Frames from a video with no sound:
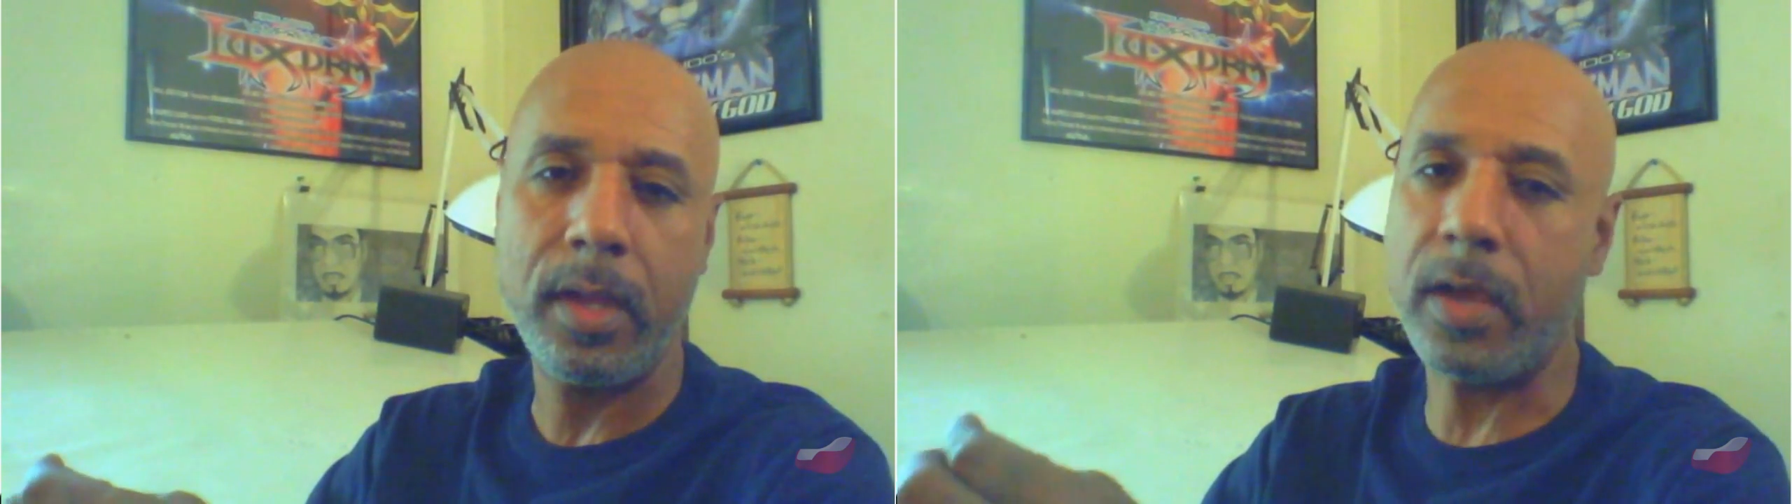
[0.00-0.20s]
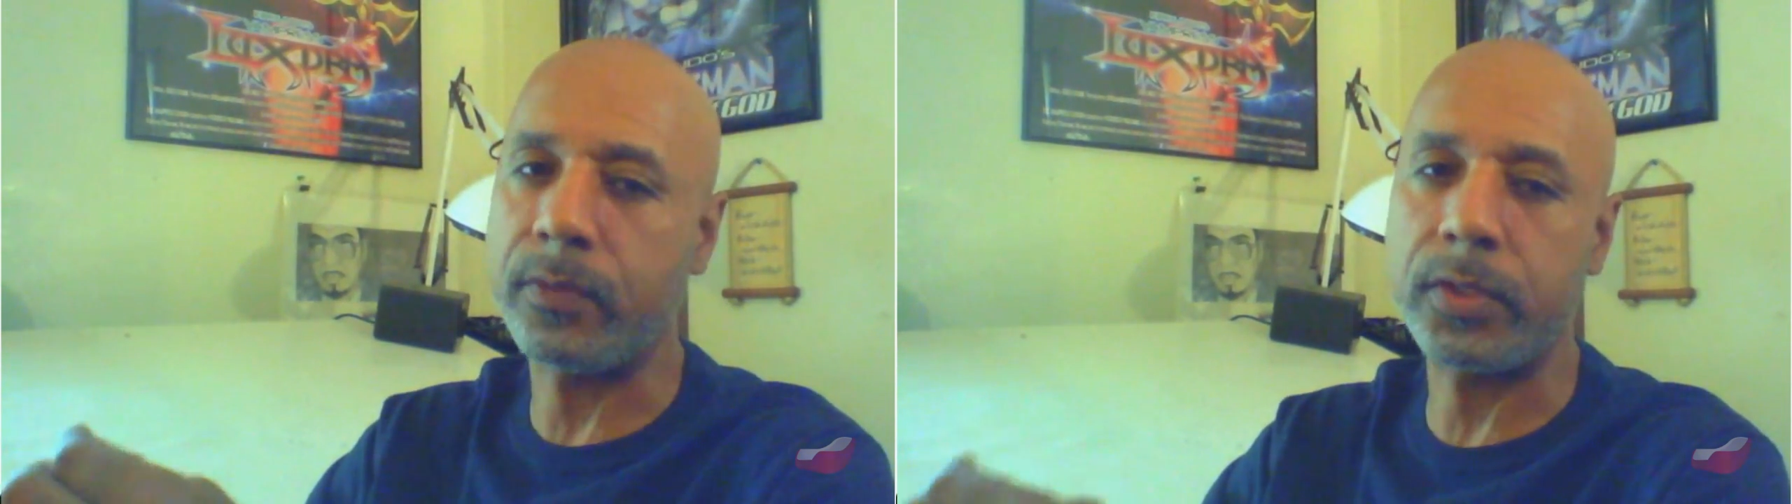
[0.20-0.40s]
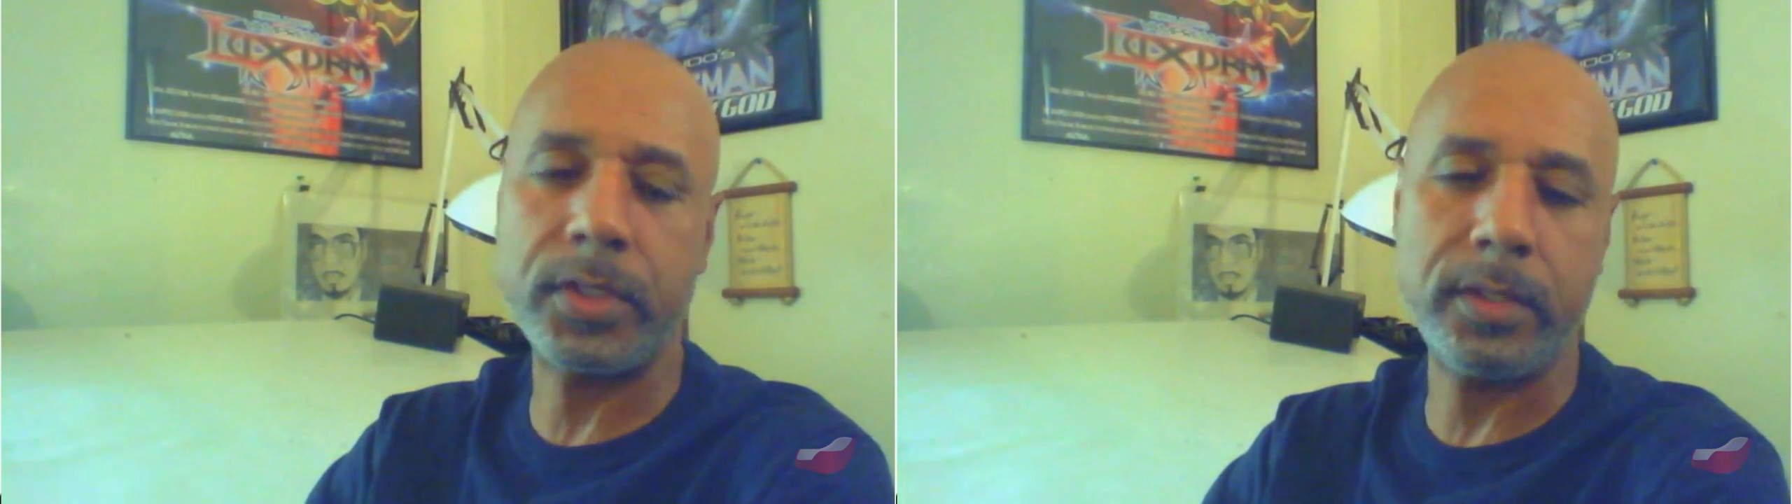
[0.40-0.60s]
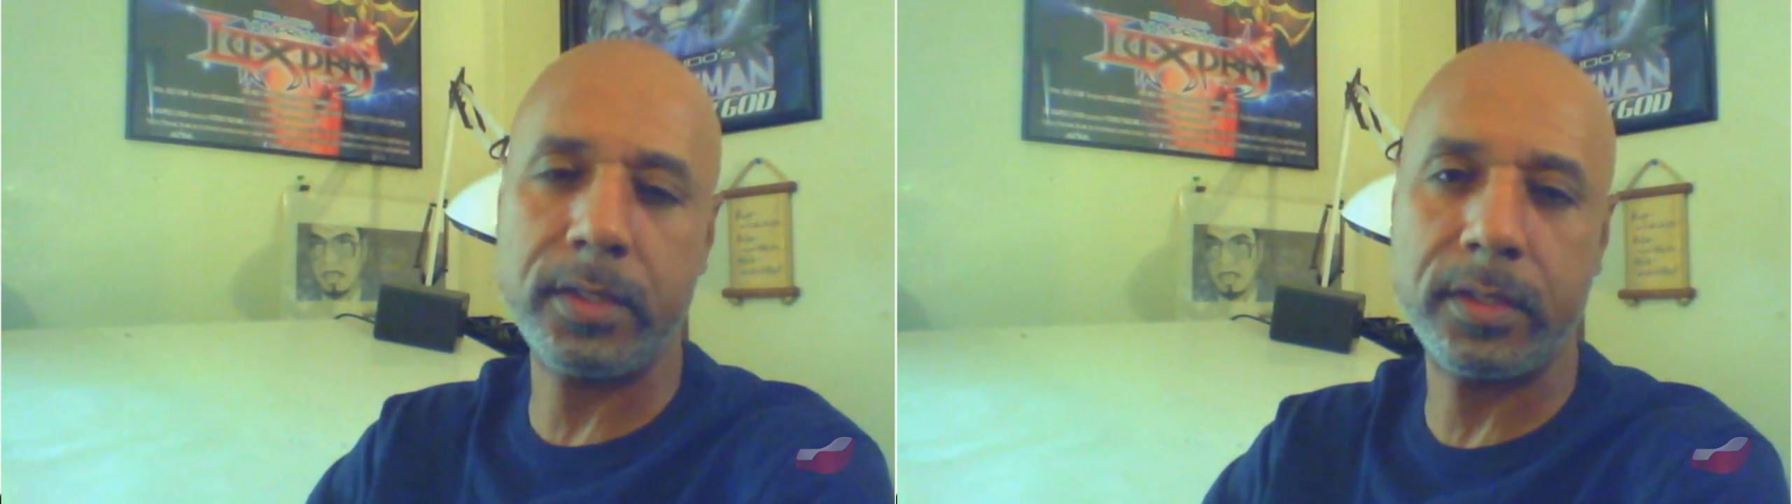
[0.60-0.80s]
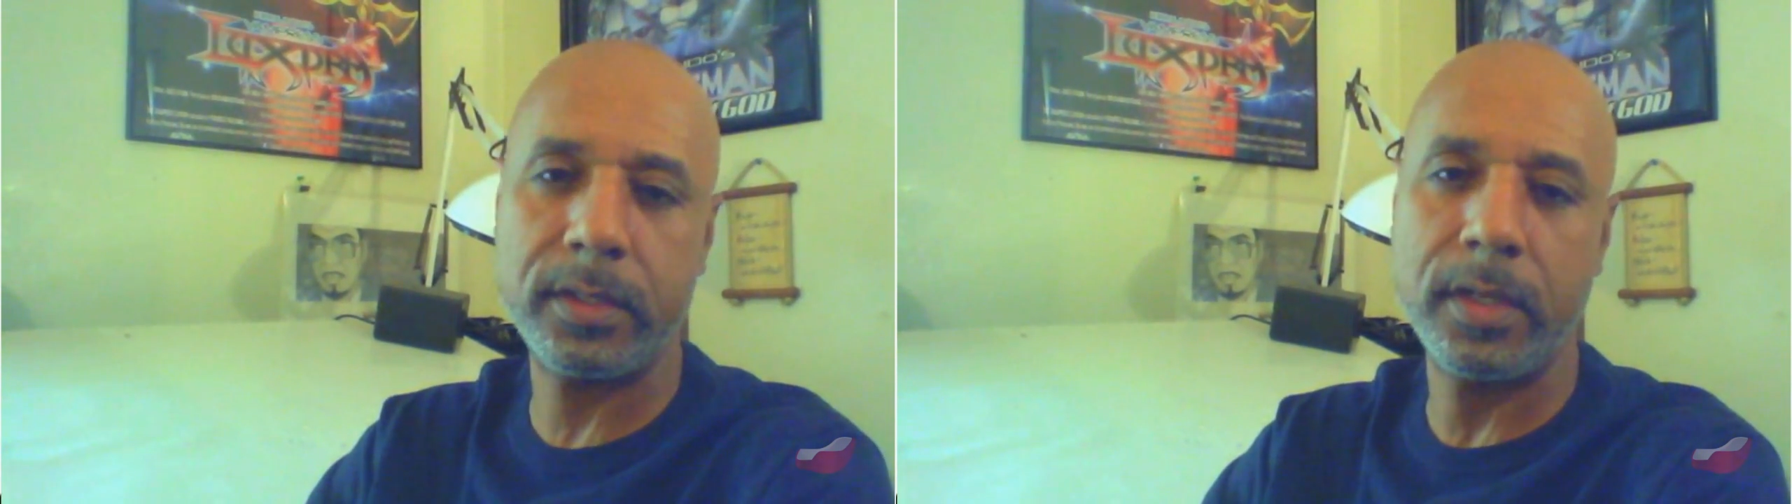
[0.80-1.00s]
ever
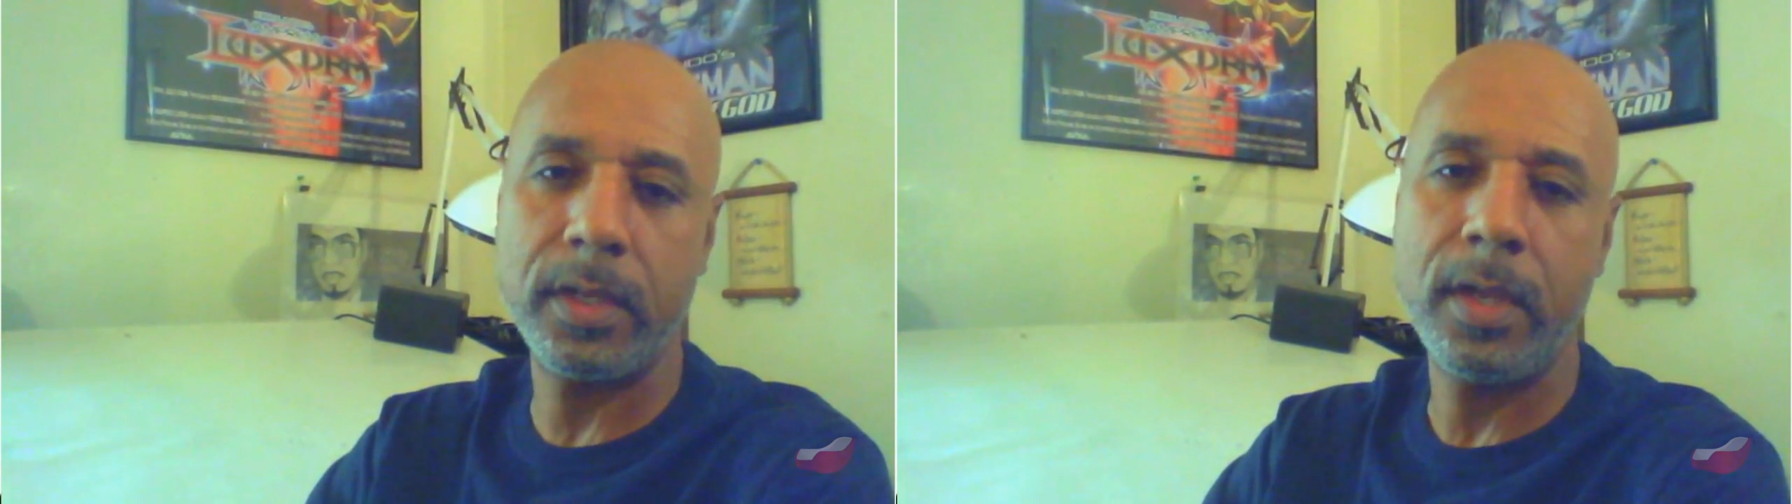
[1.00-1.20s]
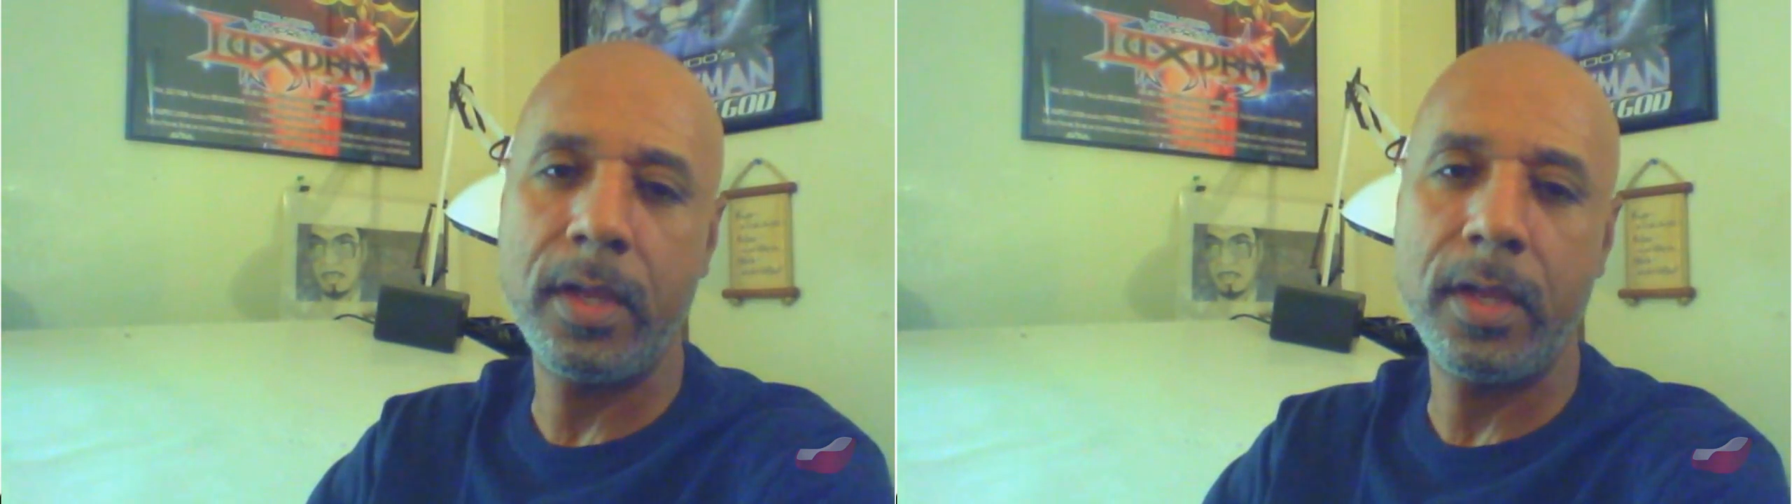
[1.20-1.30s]
since.